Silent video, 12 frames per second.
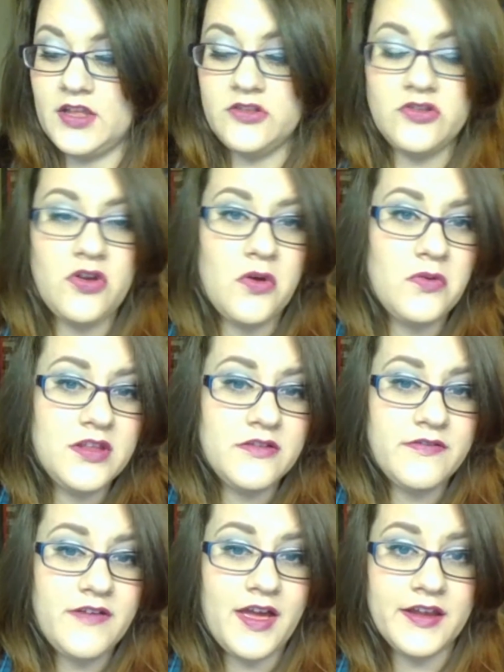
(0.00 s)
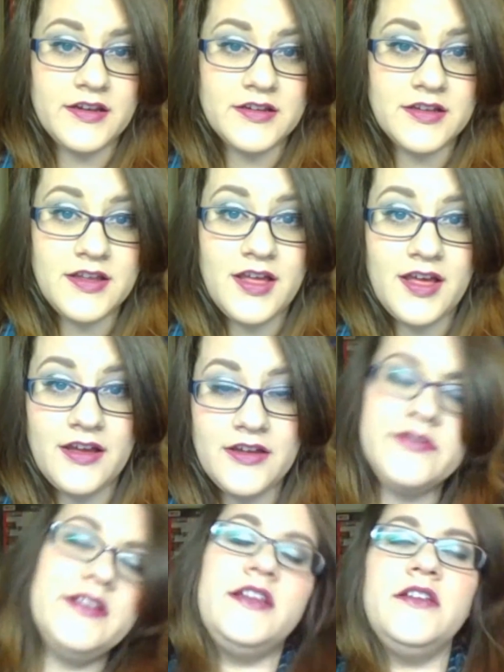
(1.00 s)
It's totally fine.
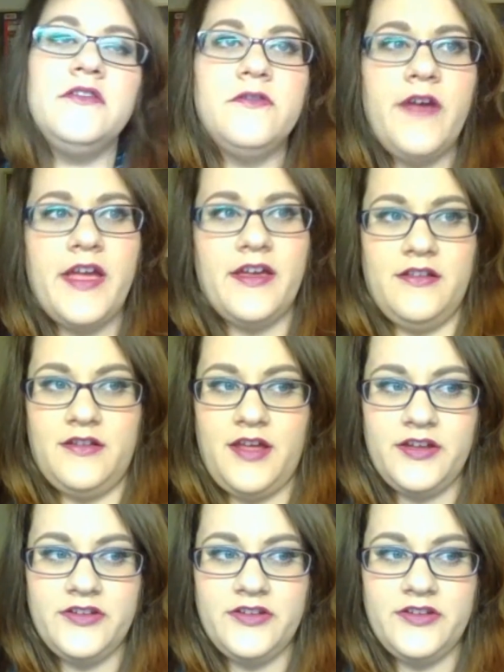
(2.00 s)
I really didn't fail.